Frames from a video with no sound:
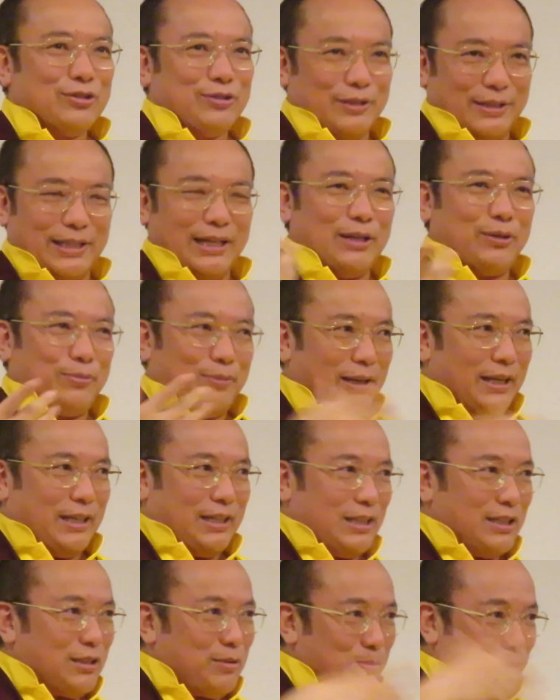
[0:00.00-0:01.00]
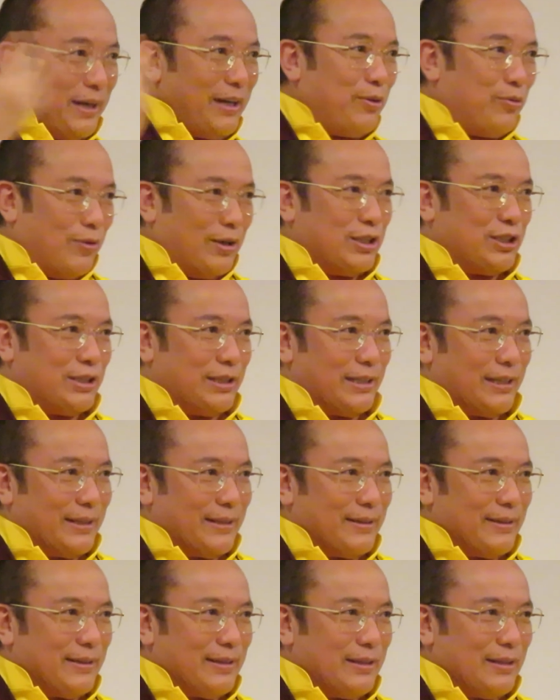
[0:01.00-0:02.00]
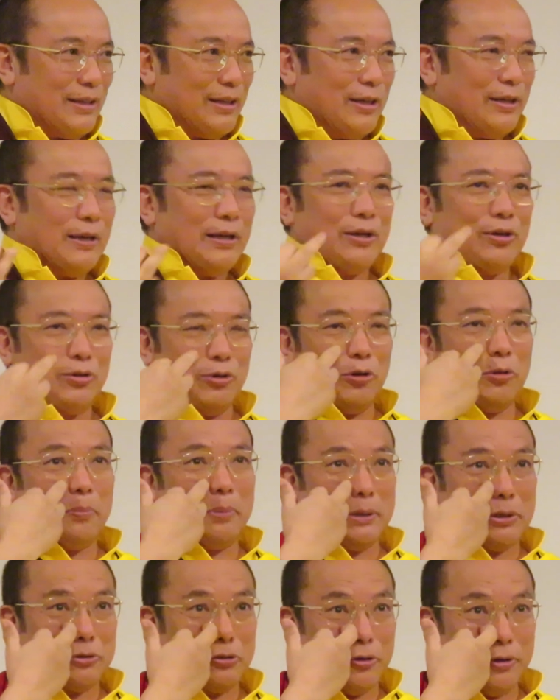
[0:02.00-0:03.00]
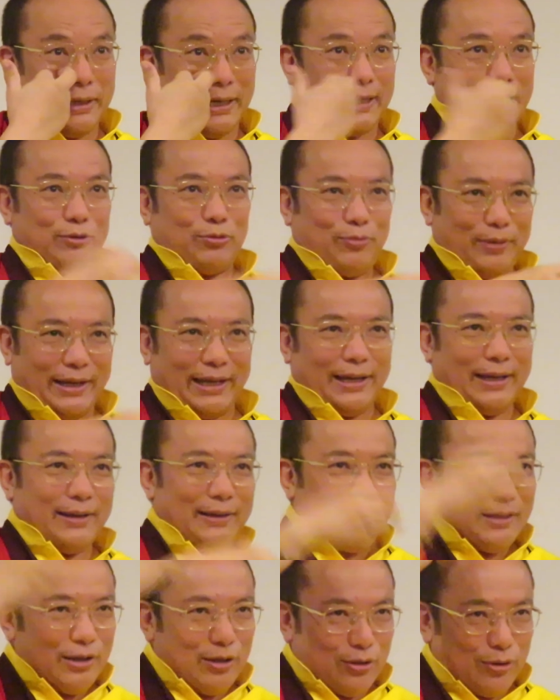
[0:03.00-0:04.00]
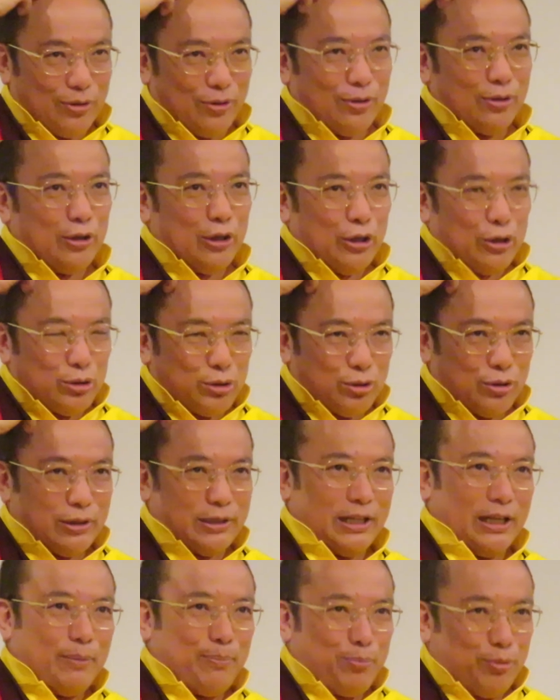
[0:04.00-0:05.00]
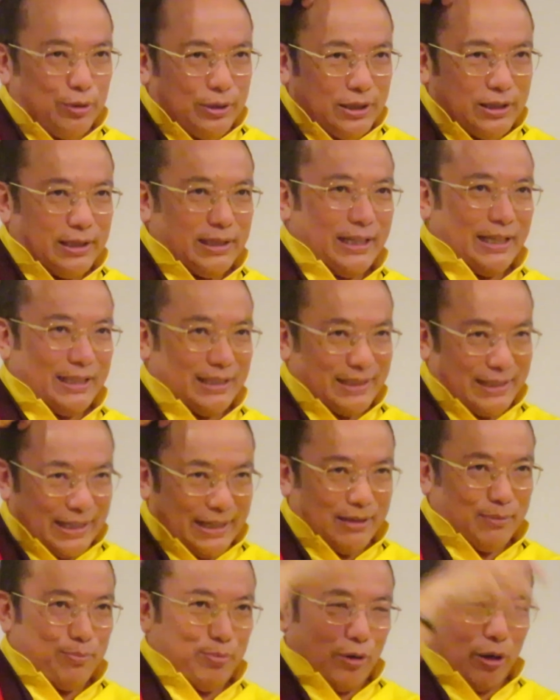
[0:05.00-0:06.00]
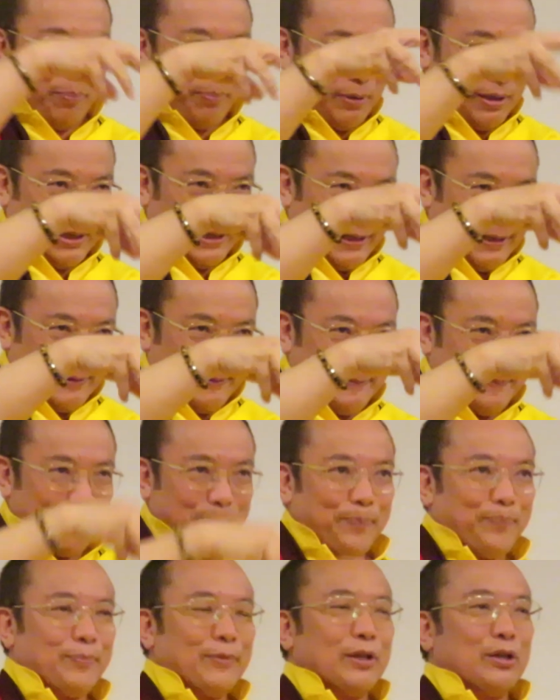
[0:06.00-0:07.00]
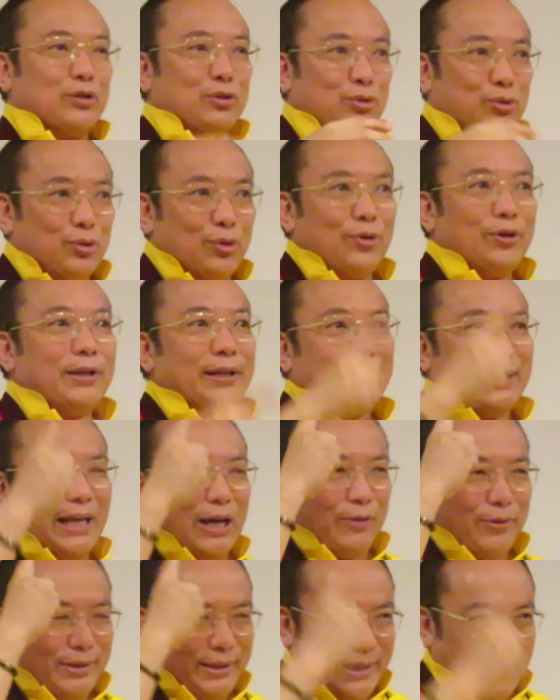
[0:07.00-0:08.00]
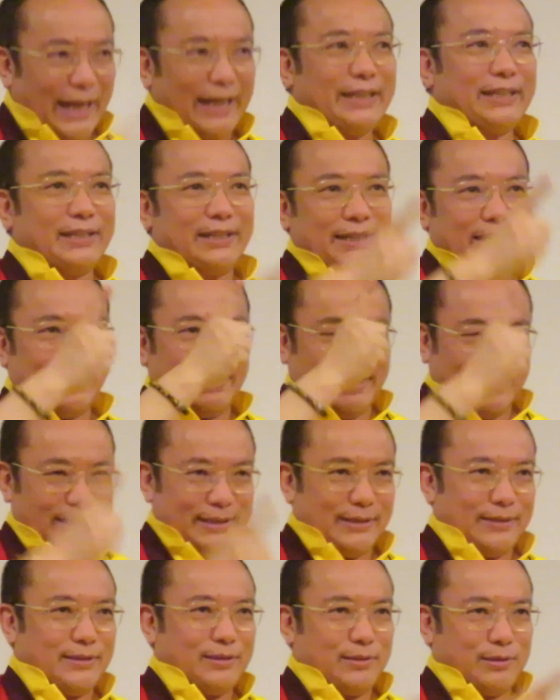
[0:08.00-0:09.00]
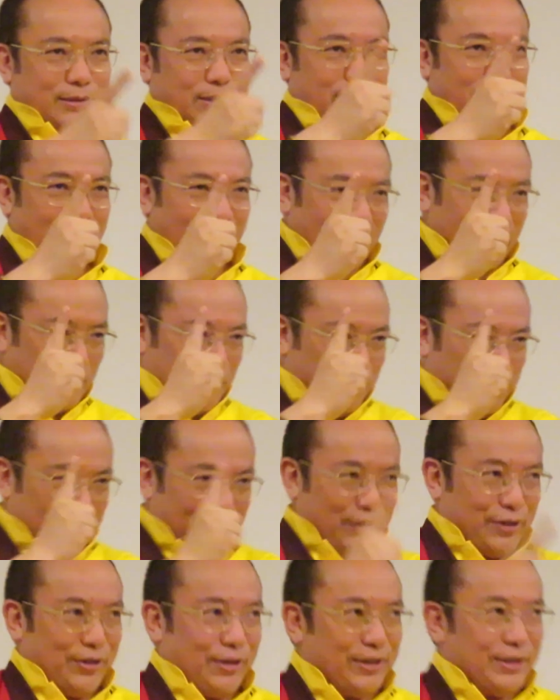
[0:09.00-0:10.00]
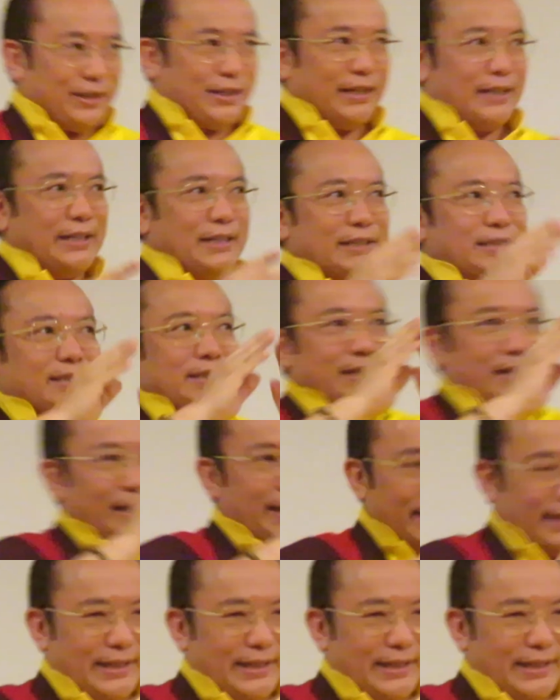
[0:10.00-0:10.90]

So that way it is brainwashing, but correct way, So they're putting things in properly. So now that period is